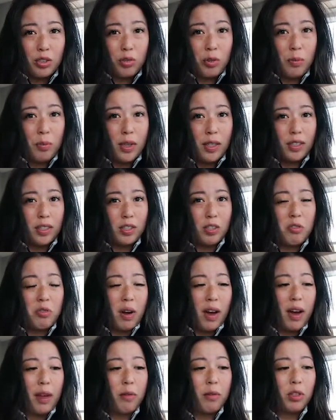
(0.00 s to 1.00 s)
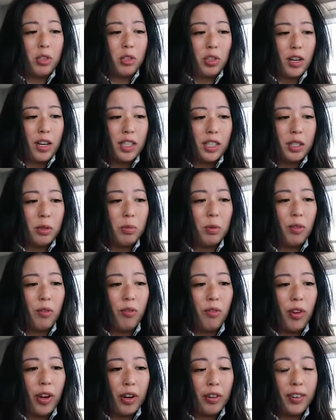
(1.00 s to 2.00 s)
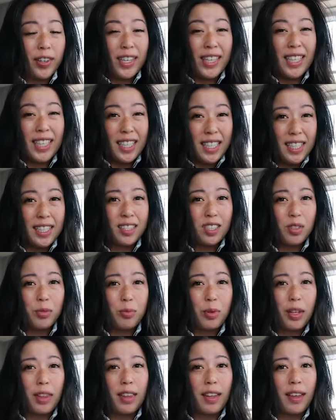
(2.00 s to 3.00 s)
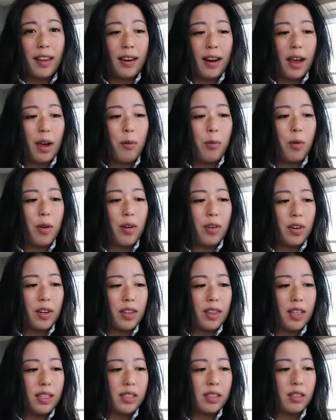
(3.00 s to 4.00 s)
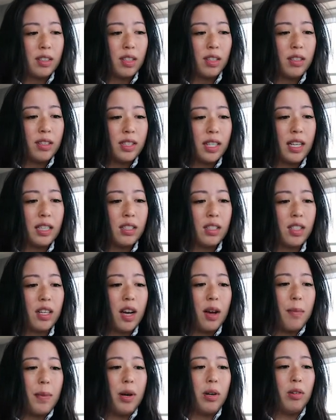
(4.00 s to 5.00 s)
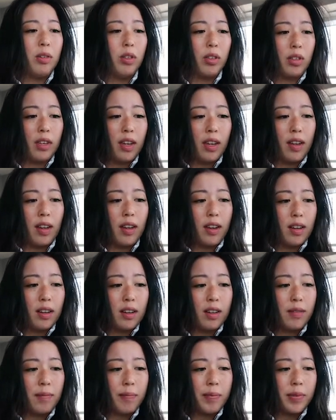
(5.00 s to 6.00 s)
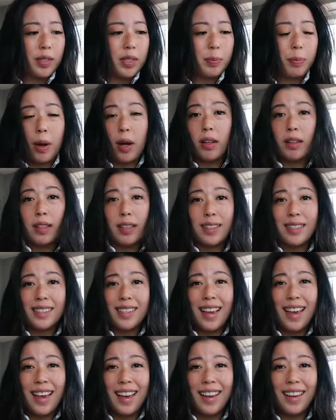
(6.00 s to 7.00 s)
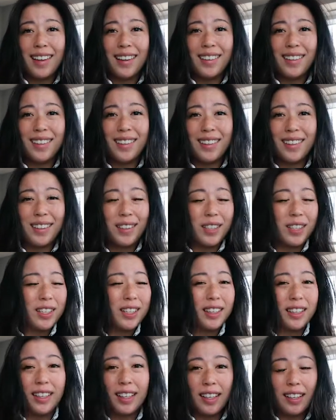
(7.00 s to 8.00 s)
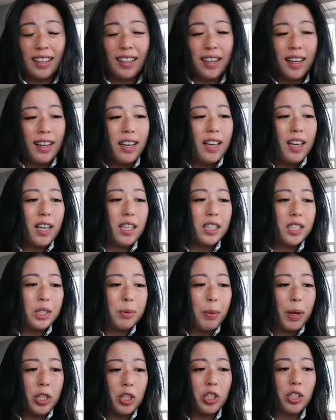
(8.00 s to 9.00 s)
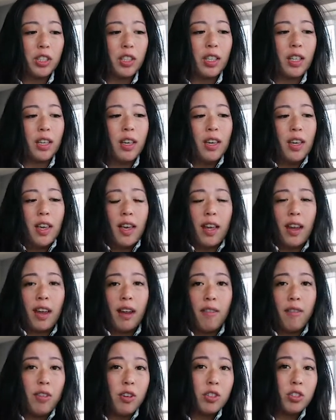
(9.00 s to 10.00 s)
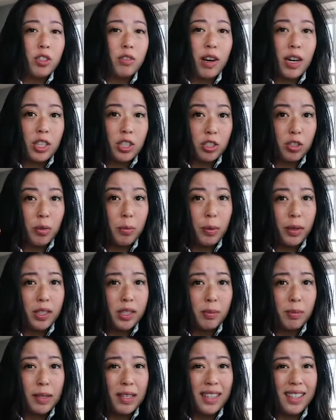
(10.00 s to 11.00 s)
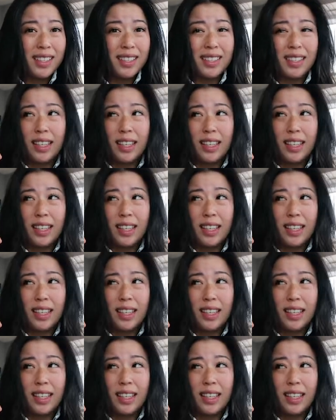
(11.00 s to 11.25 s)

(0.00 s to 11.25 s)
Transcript: for me, so I was trying to be very neat with it. I wanted this set to come out looking spotless and clean, especially if your directional placement is